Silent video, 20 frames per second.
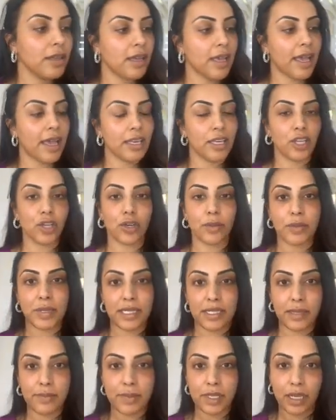and you've got
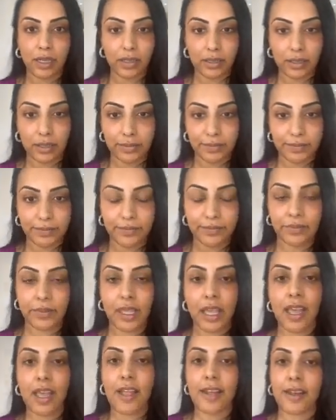medium dark.
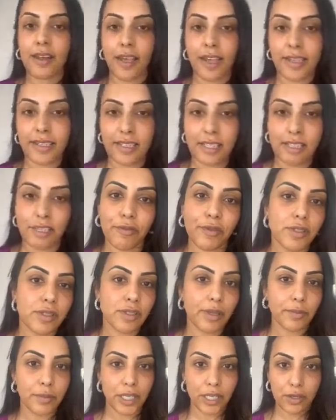Light is for
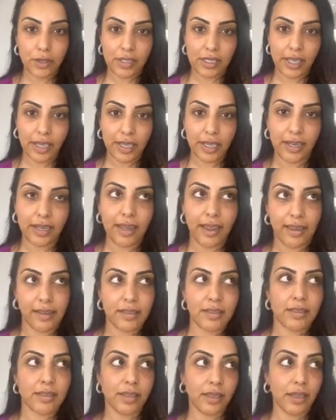somebody who's like an
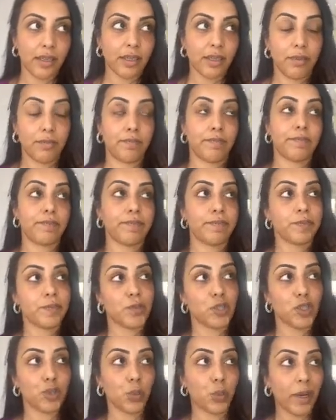NC
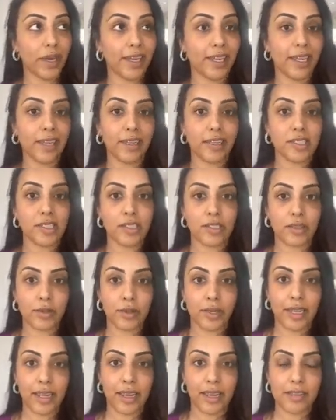20 to
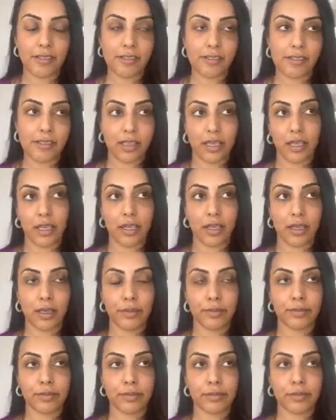an NC
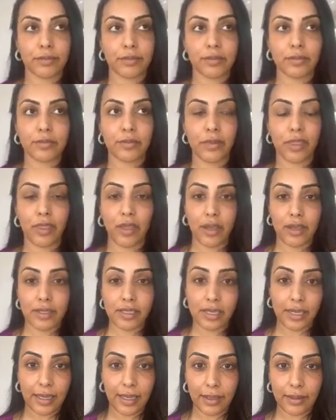
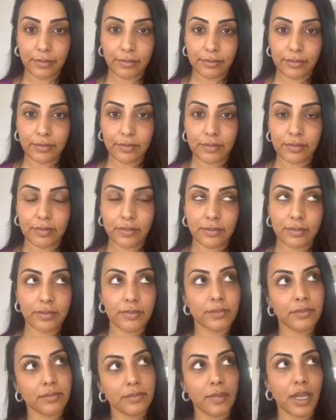30,
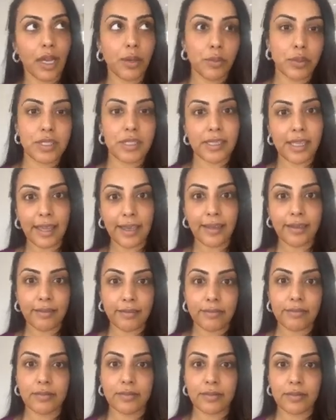I would say.
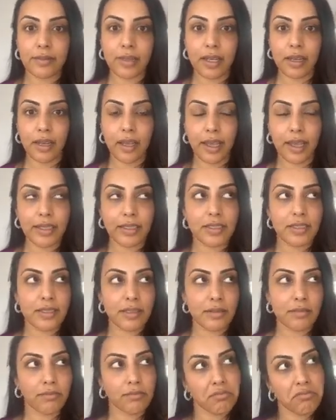Light,
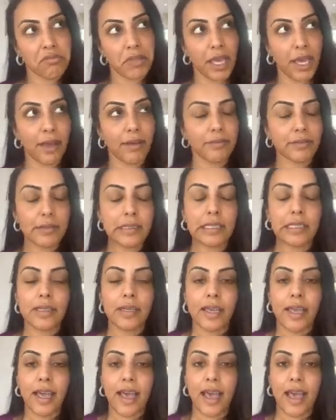yeah.
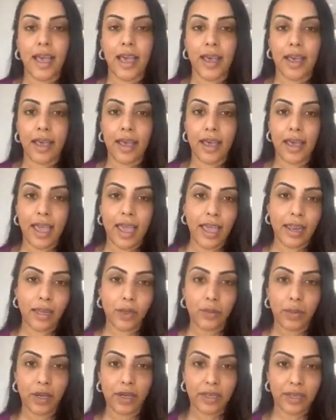
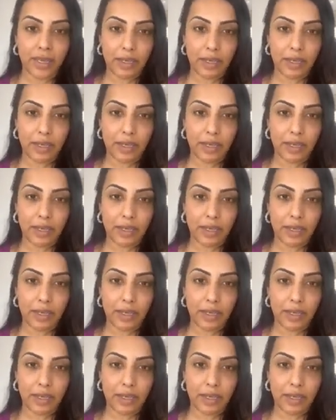Anyone in